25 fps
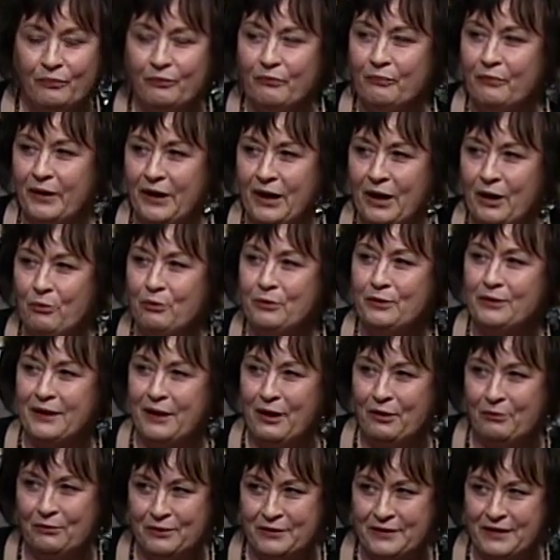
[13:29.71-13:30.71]
but I will,
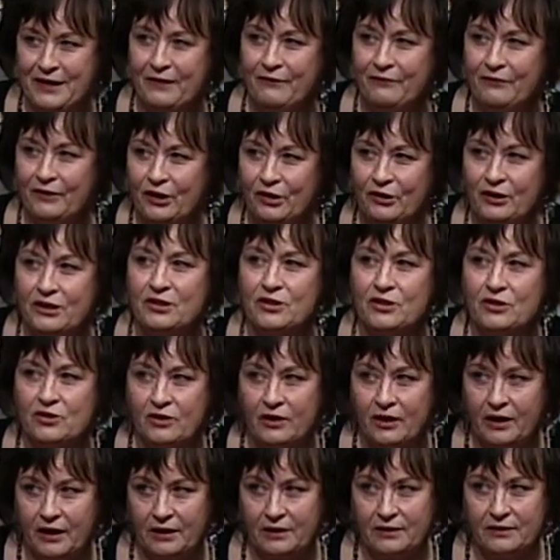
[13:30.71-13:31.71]
I will say very
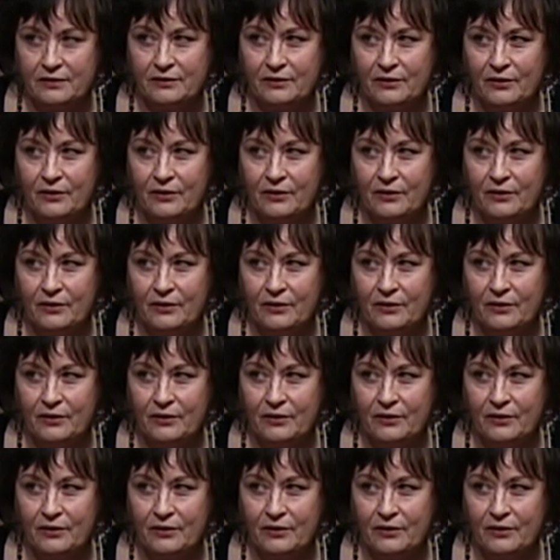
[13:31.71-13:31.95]
straight